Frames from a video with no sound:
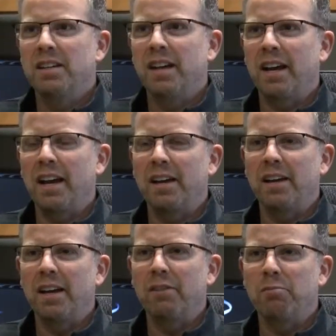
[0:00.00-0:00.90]

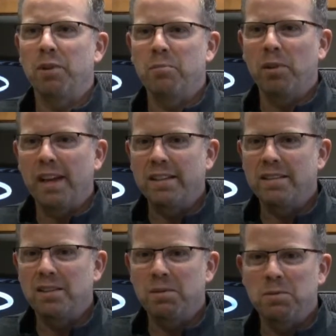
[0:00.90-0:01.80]
I've been
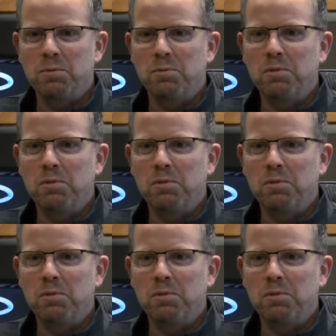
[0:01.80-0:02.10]
blessed to